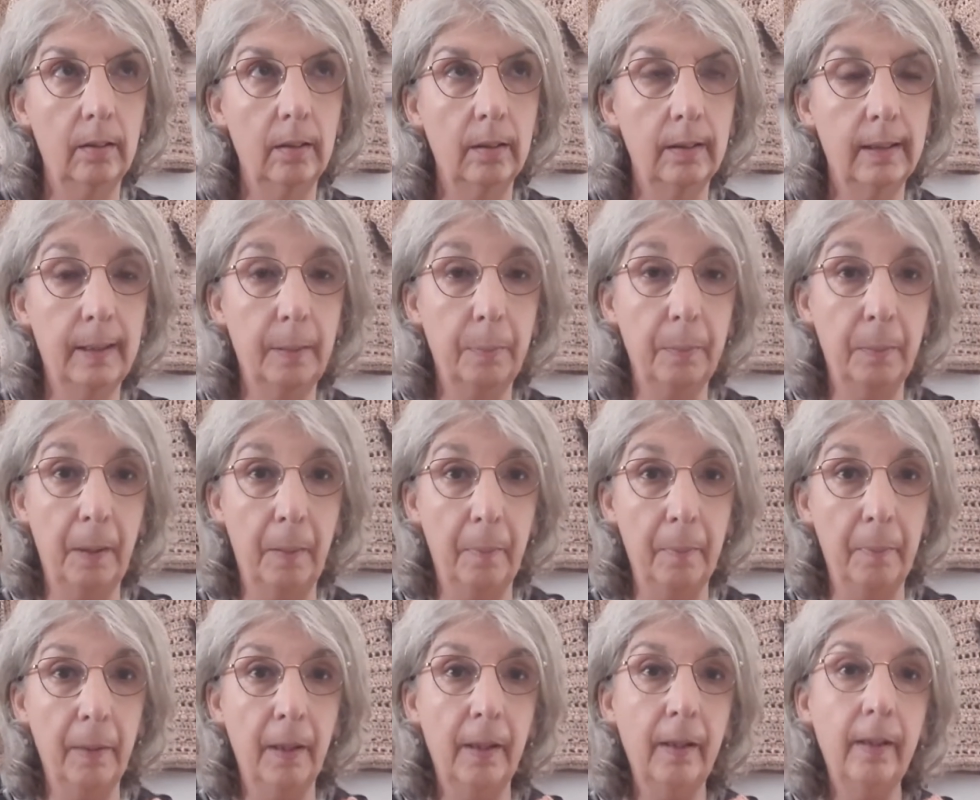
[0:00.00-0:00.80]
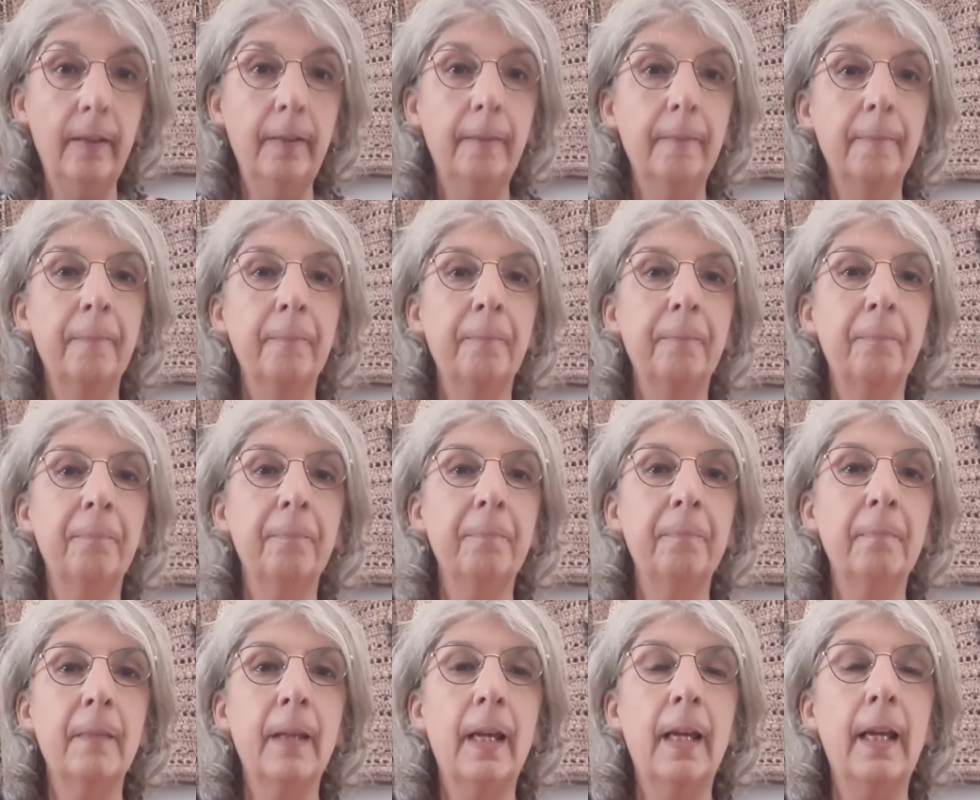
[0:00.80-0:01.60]
September,
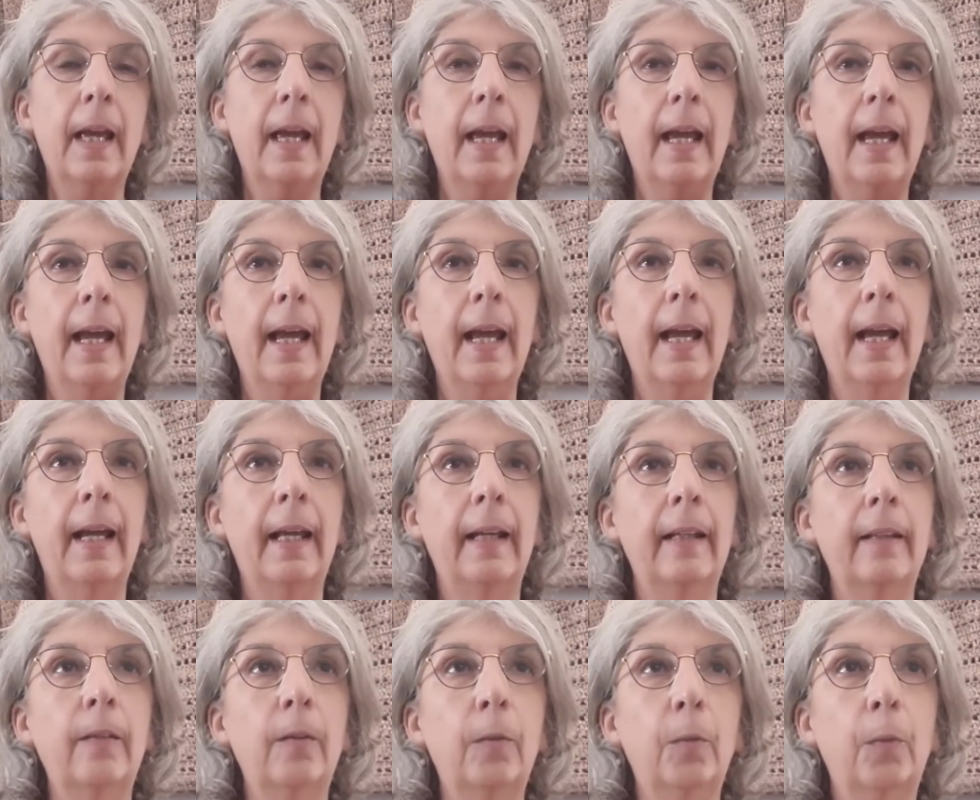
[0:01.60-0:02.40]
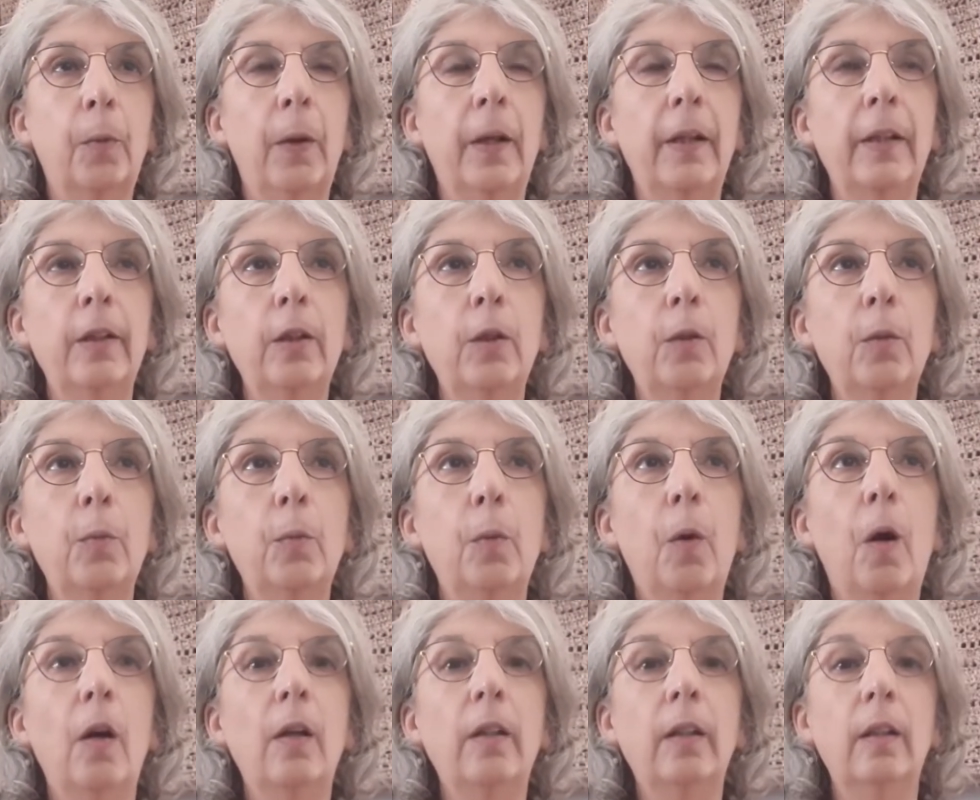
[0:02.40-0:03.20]
and when you
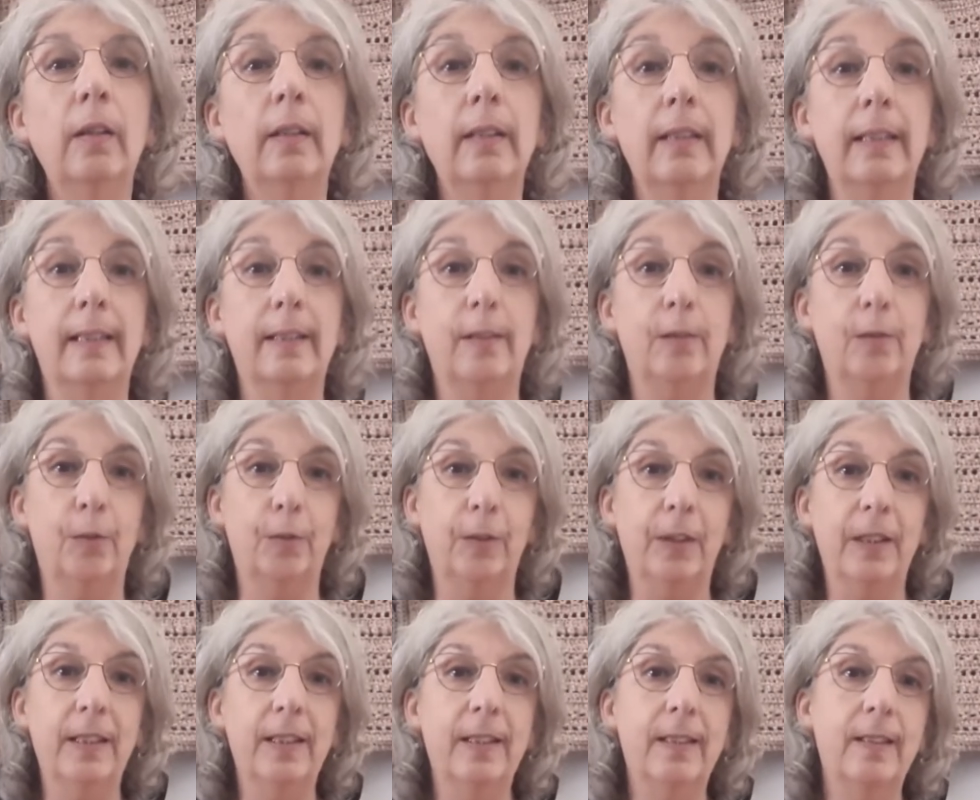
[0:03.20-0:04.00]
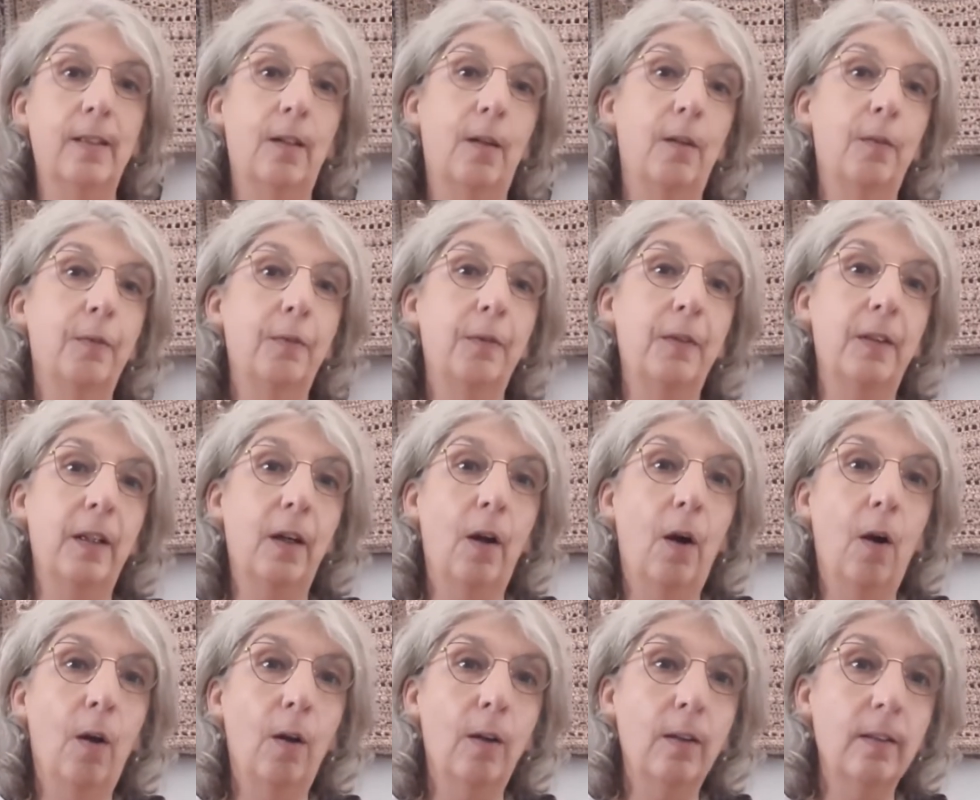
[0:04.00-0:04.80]
walk on the streets of
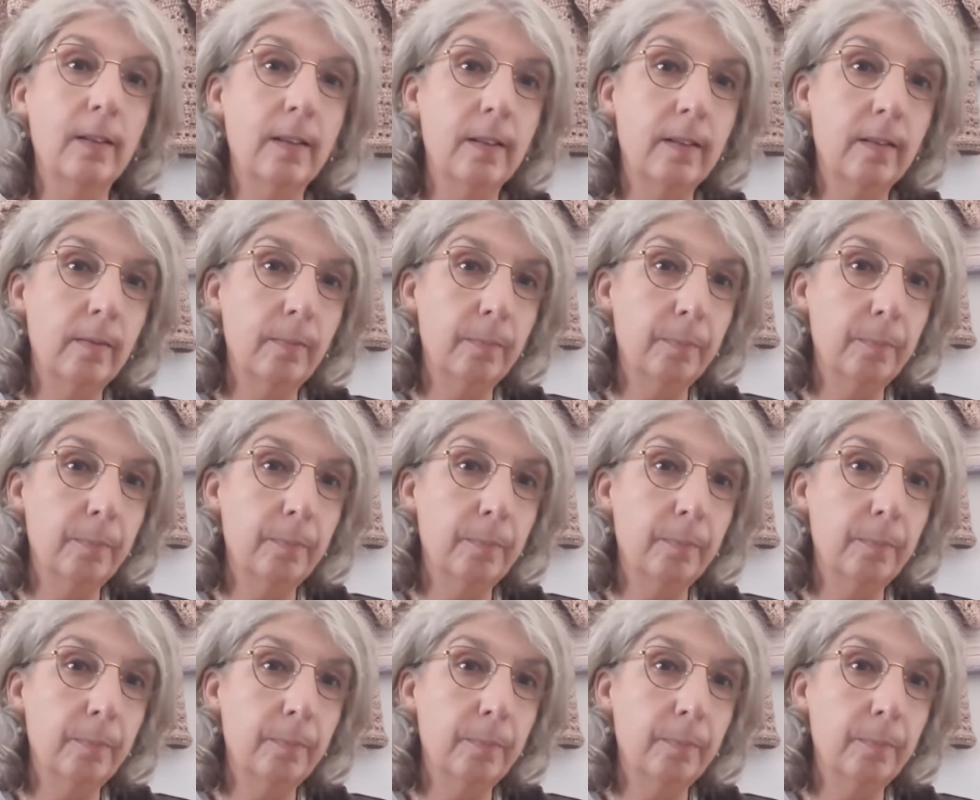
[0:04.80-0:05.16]
the old